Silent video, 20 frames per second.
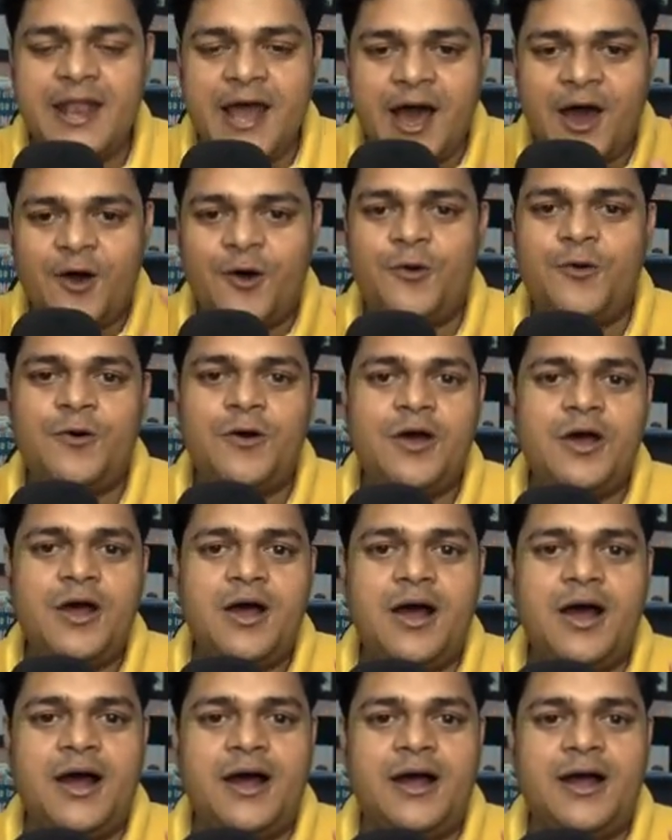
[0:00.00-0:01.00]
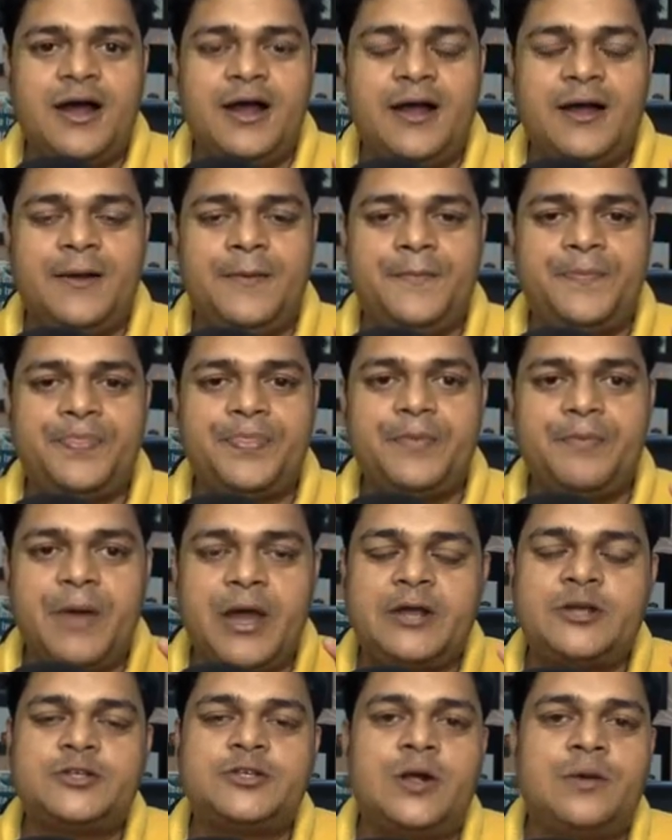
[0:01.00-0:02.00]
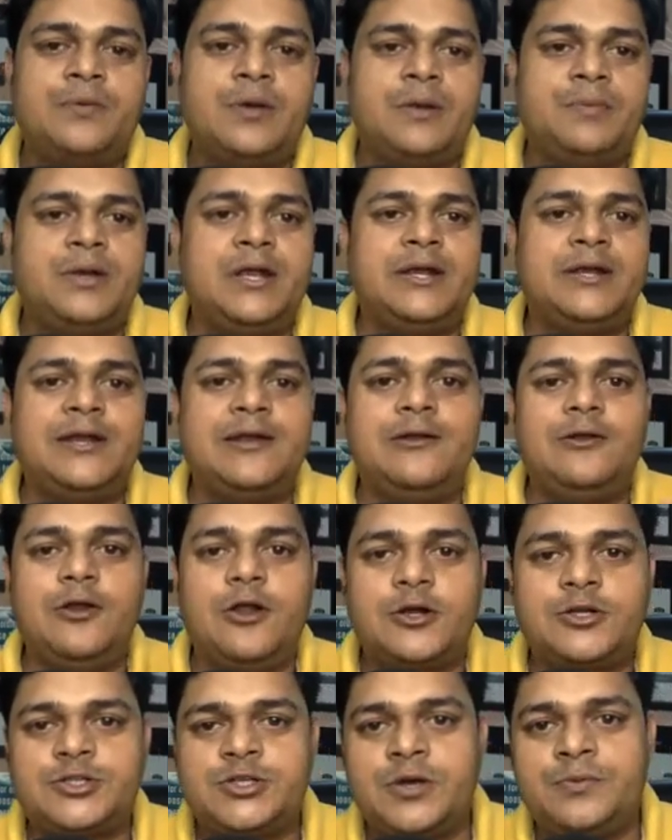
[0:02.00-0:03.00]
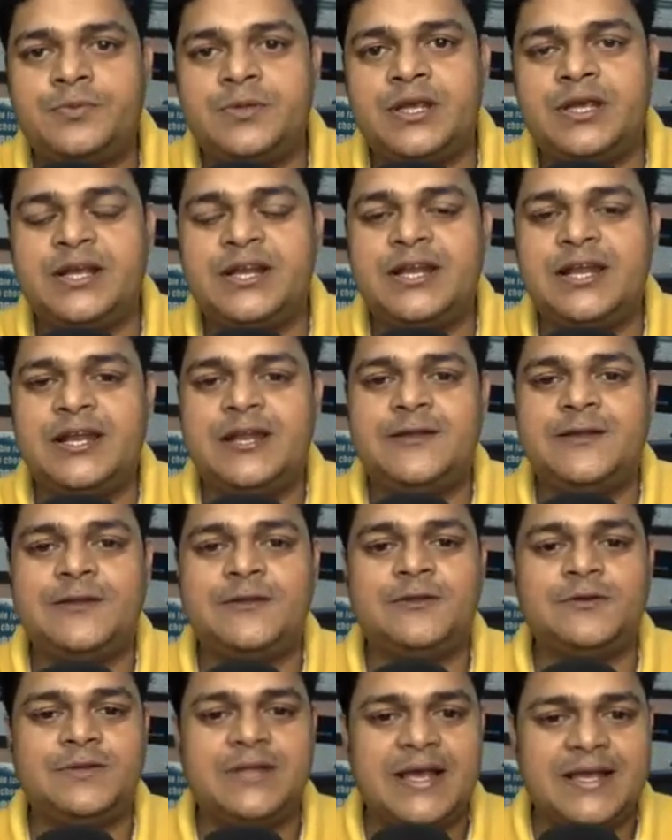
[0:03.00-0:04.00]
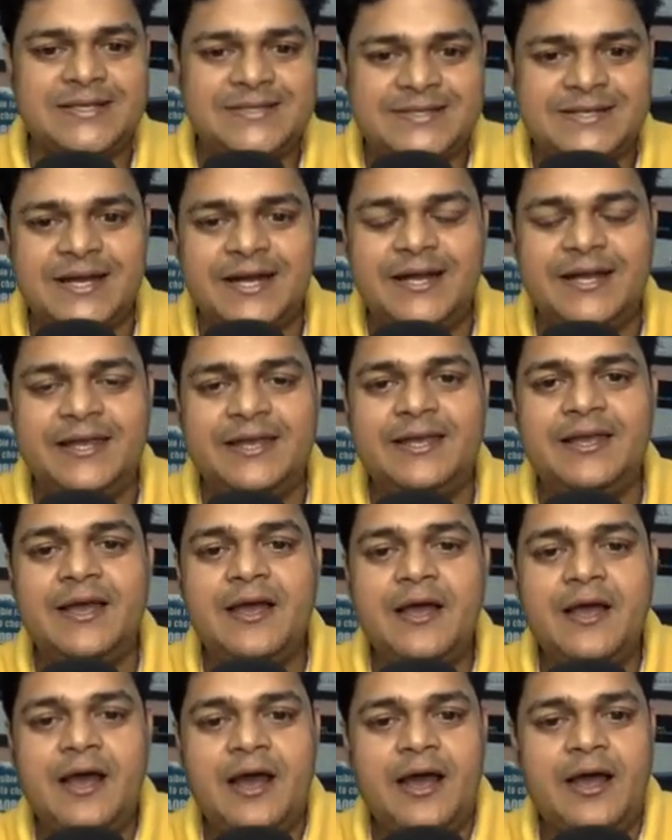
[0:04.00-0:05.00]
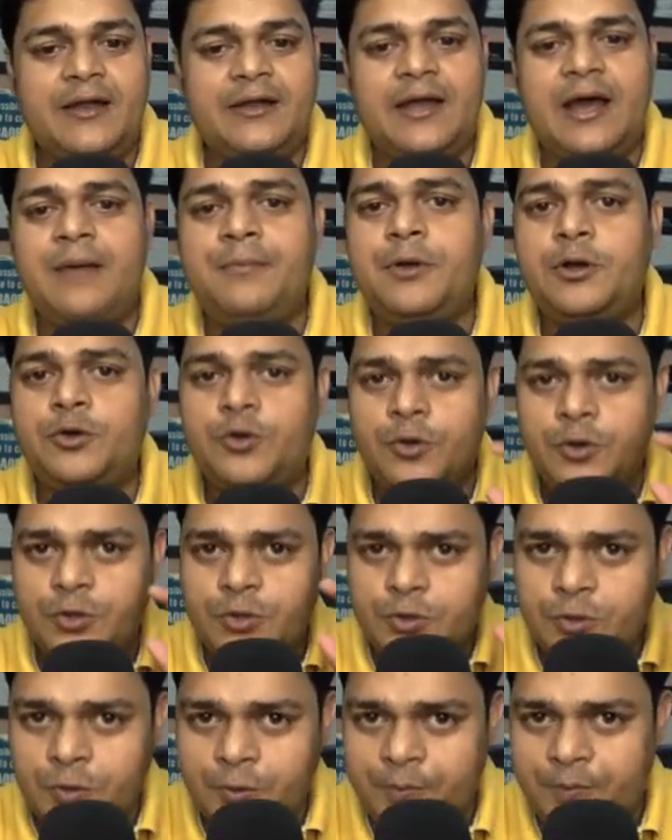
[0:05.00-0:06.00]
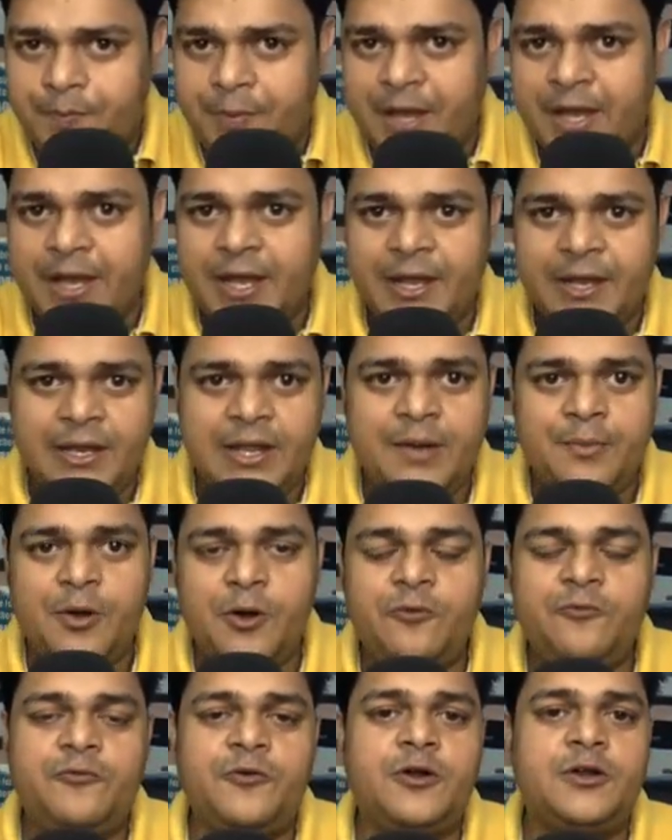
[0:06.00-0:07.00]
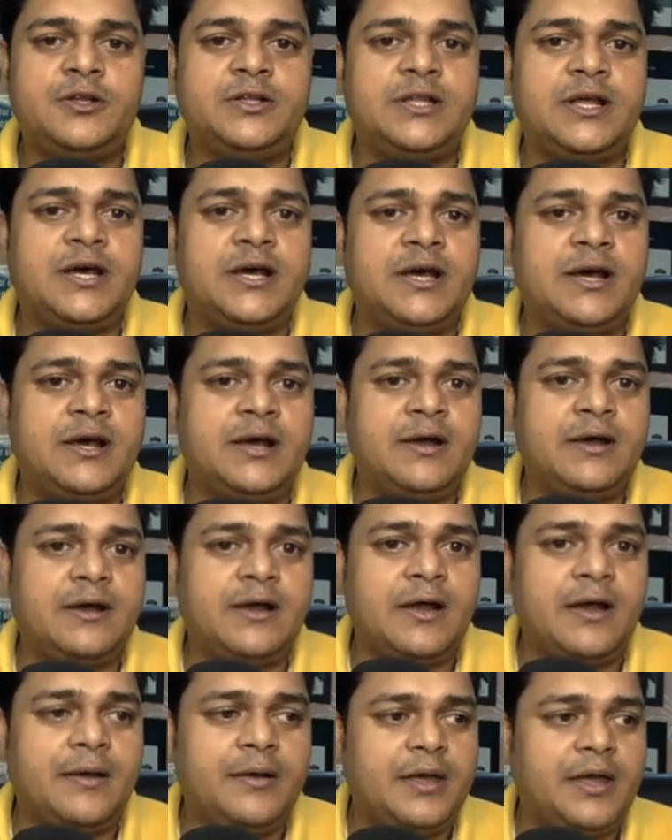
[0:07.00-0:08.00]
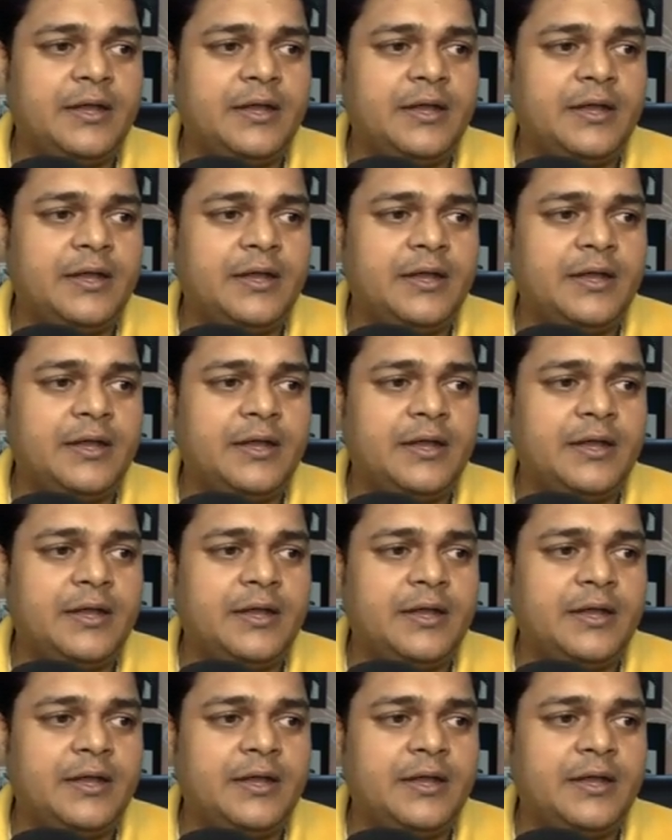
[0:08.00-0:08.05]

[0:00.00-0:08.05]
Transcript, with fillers: now uh, Microsoft updated lots of things related to the study and I'm not going to pay any amount for the uh,